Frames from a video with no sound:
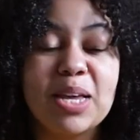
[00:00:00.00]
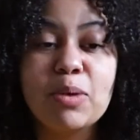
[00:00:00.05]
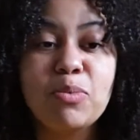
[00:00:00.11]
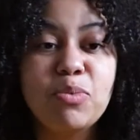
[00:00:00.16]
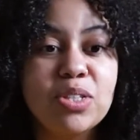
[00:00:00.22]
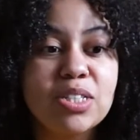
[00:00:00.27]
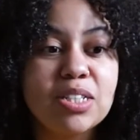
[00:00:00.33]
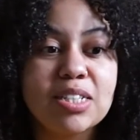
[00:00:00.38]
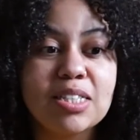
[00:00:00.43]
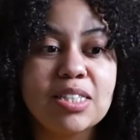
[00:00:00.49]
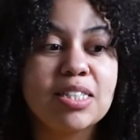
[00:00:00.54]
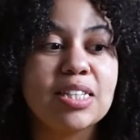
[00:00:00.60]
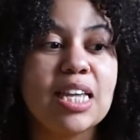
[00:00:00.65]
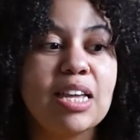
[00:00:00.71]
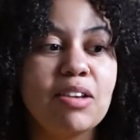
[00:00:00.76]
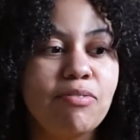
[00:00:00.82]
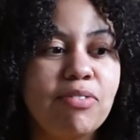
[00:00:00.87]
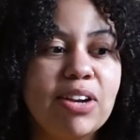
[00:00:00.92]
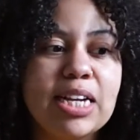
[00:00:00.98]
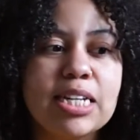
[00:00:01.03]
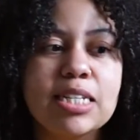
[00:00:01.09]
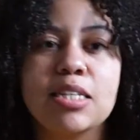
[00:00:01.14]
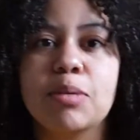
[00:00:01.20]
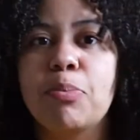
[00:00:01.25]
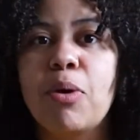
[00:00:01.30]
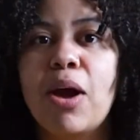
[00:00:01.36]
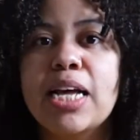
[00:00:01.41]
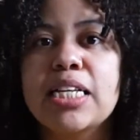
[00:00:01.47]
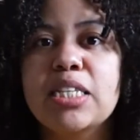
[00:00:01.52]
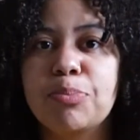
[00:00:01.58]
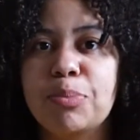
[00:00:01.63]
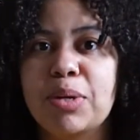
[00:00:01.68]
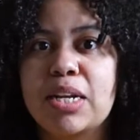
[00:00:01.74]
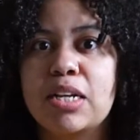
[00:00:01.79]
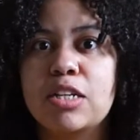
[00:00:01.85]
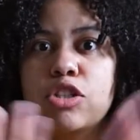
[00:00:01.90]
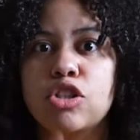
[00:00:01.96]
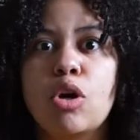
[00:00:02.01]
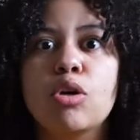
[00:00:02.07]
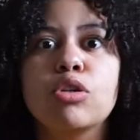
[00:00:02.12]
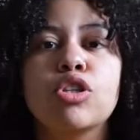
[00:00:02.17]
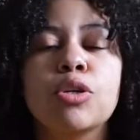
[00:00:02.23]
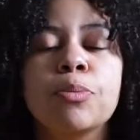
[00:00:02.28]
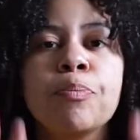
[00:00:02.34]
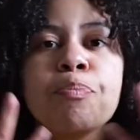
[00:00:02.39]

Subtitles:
It was just, it really surprised me and it shocked